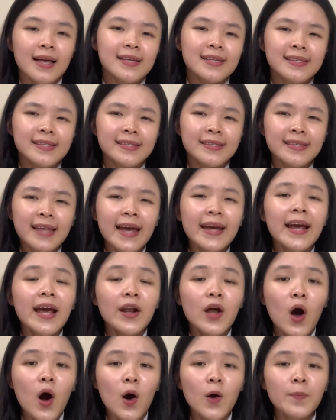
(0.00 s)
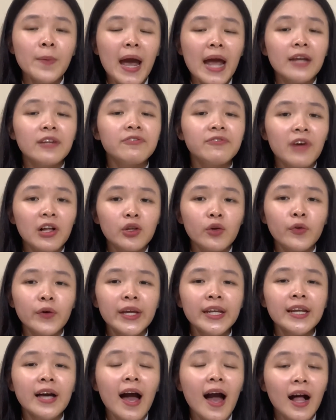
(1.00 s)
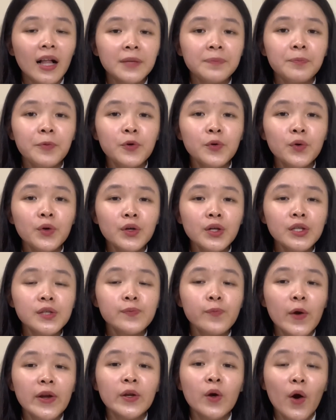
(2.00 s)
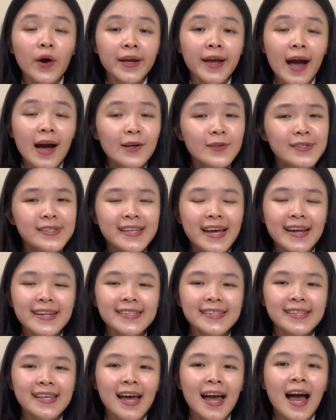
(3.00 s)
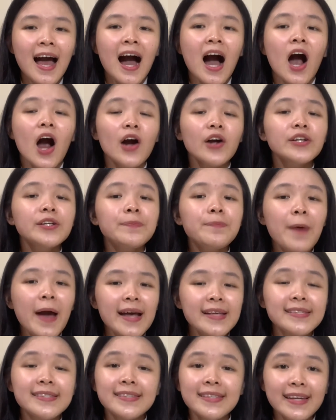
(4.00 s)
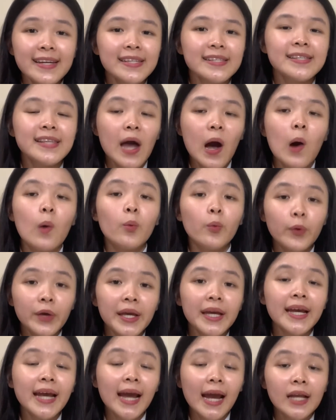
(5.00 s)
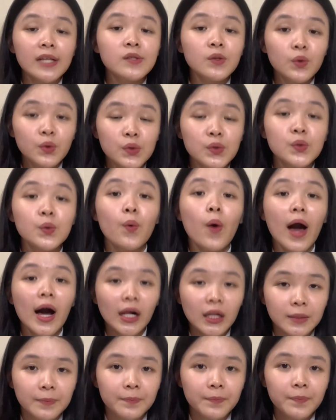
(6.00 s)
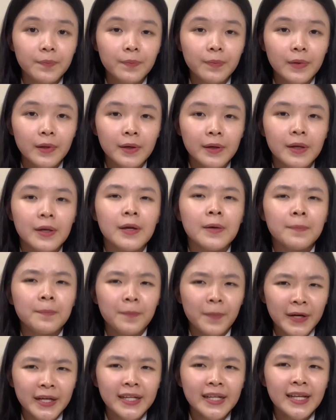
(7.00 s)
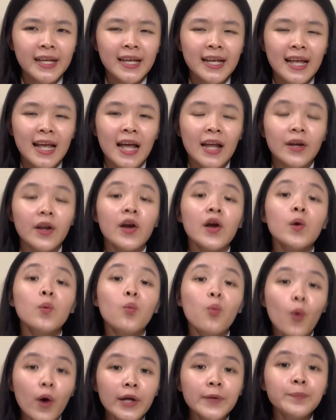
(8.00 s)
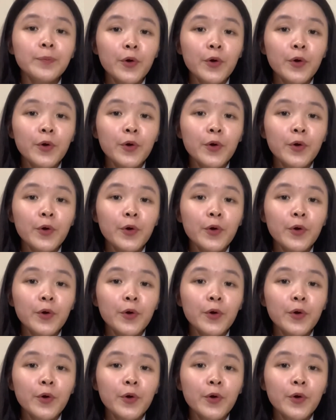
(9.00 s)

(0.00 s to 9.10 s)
Staying at home and following the health protocols when going outside are the best things that we can do to help. But there one